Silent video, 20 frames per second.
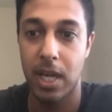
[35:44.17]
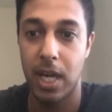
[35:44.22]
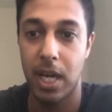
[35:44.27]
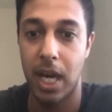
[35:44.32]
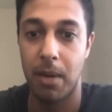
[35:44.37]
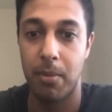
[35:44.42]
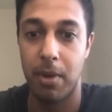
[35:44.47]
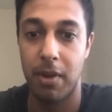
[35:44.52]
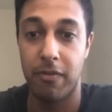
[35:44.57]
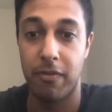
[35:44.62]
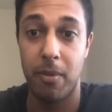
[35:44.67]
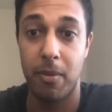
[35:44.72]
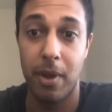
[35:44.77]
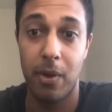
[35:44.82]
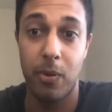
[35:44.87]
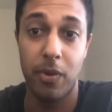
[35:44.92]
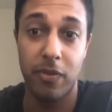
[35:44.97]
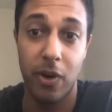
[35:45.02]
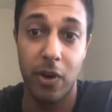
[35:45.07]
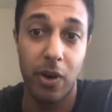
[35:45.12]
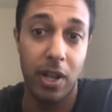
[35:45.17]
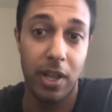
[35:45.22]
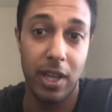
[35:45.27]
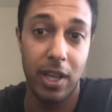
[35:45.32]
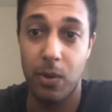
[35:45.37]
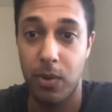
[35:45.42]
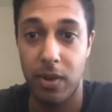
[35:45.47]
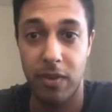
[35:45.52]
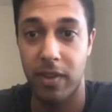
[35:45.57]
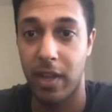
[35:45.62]
And from there, we've grown. I
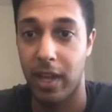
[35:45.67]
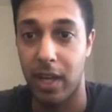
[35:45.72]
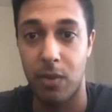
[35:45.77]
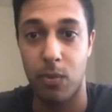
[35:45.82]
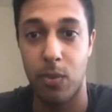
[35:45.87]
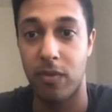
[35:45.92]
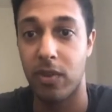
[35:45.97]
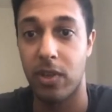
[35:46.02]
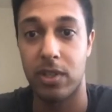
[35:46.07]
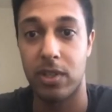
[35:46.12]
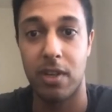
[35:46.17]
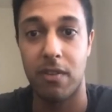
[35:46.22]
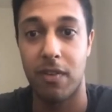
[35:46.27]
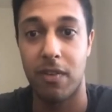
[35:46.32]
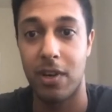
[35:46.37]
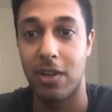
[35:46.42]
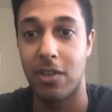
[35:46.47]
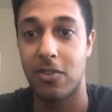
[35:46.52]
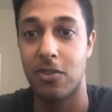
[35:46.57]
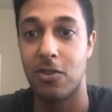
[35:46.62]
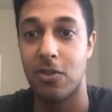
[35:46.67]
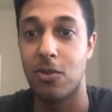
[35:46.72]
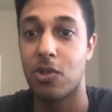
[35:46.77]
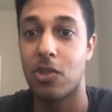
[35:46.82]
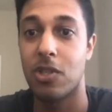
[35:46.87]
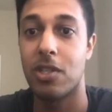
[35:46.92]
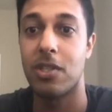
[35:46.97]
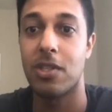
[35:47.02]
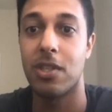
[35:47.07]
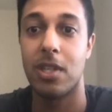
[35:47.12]
think we've looked at various
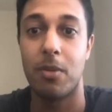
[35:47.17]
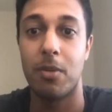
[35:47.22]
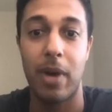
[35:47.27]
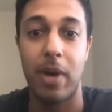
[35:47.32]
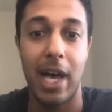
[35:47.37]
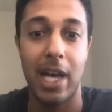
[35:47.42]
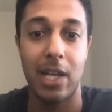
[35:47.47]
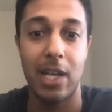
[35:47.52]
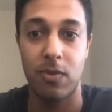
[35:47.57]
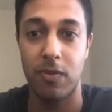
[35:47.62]
solutions in the past.